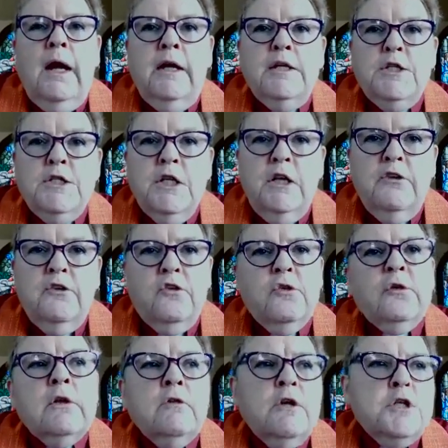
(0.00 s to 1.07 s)
and just
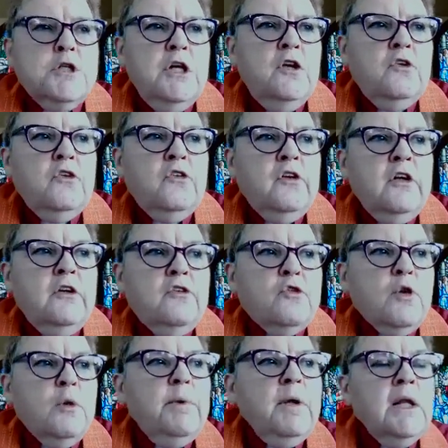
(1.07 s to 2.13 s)
doing what Jesus did,
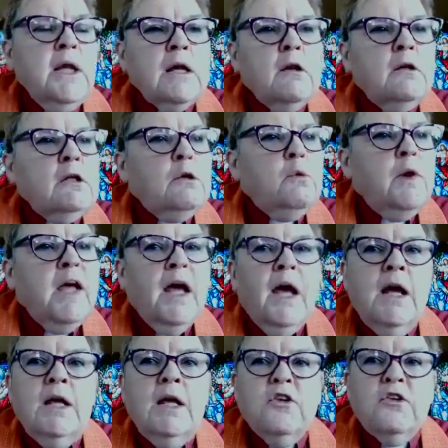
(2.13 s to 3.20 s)
stripping that all away
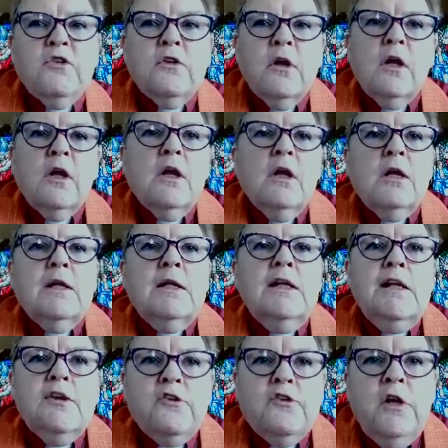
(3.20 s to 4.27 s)
and just
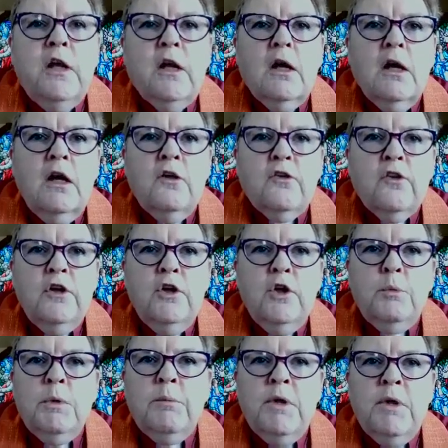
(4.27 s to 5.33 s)
listening as a
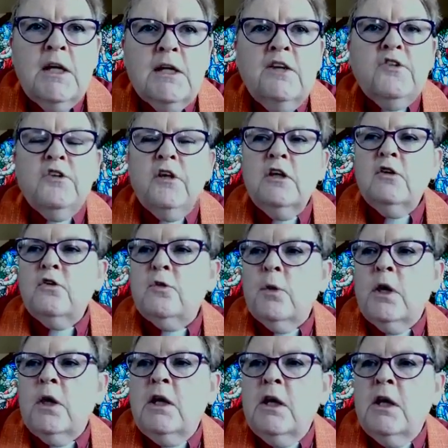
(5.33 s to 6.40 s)
human being, listening to
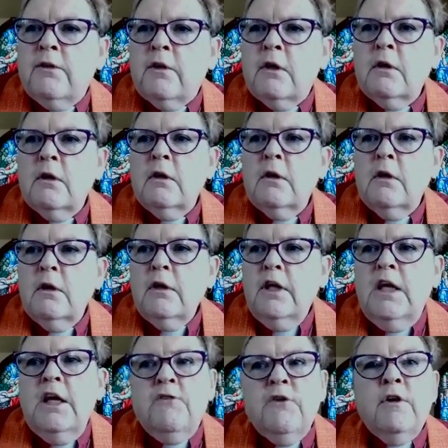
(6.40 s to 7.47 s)
another,
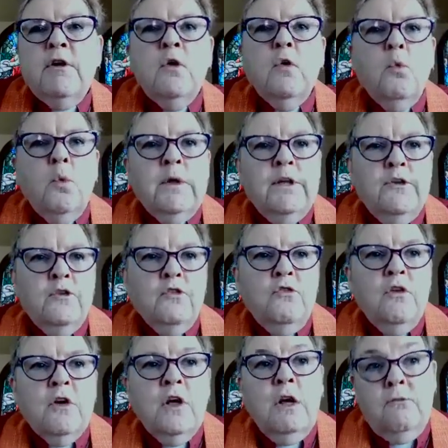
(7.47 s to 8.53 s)
even when it's
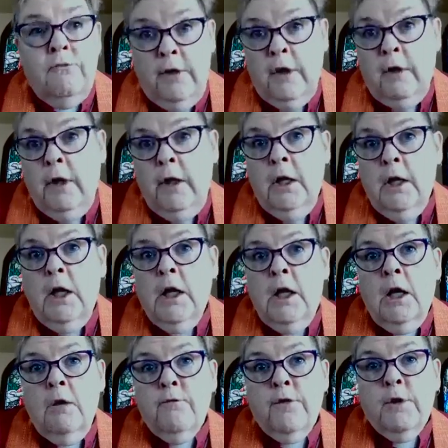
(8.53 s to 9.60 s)
very, very
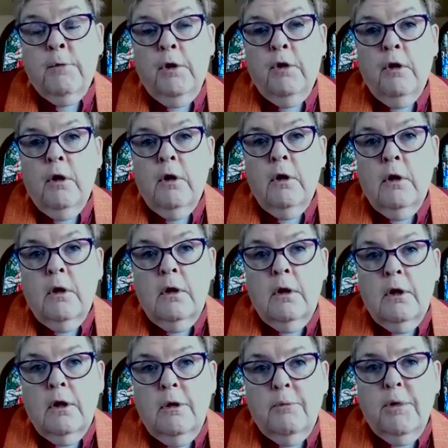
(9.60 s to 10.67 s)
uncomfortable,
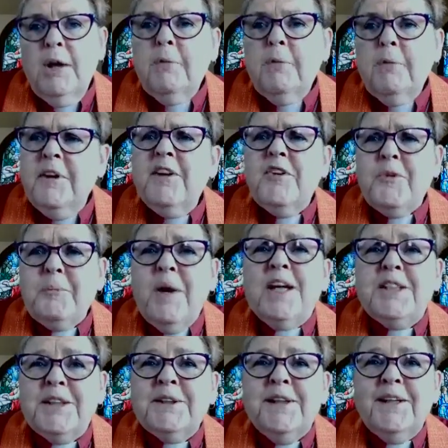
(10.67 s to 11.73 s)
probably
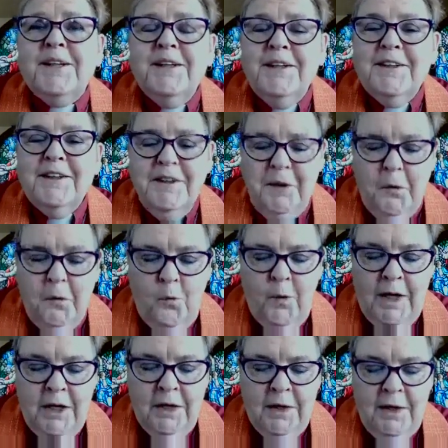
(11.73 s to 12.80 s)
especially
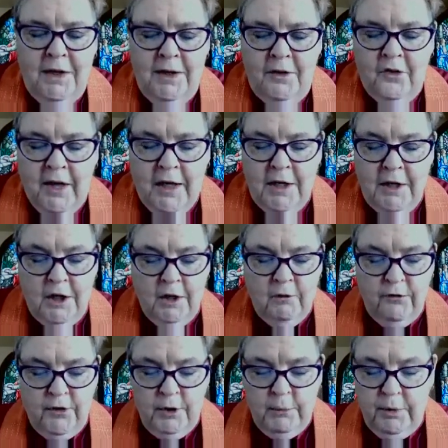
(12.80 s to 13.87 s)
when it's that
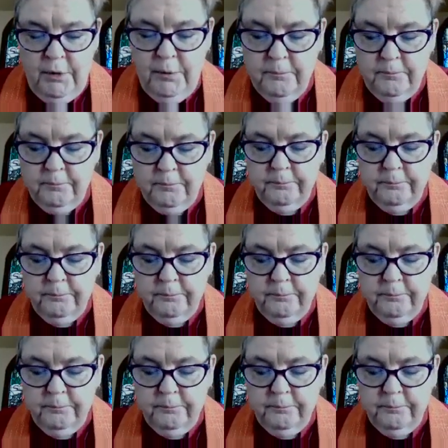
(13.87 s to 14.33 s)
uncomfortable.